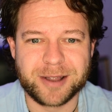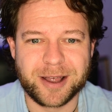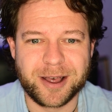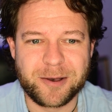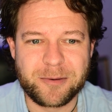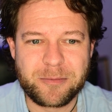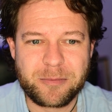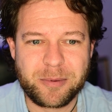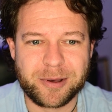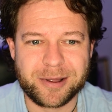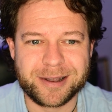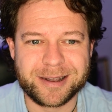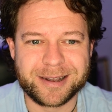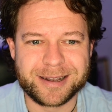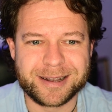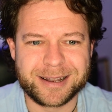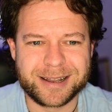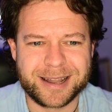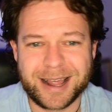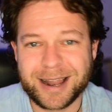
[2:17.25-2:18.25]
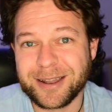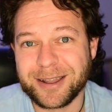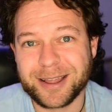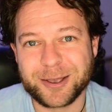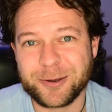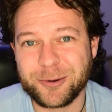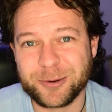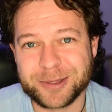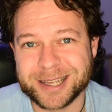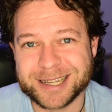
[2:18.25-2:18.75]
but
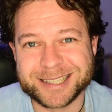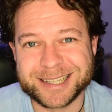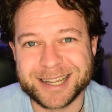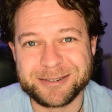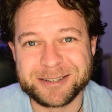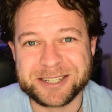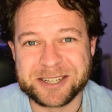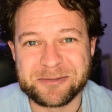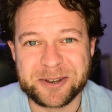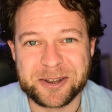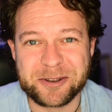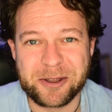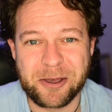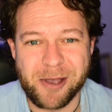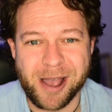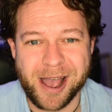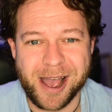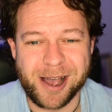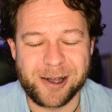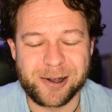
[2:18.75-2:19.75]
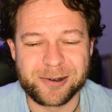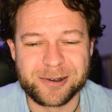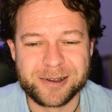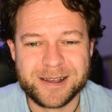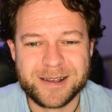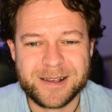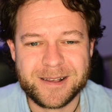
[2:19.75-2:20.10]
like all things, they're easy when you know how,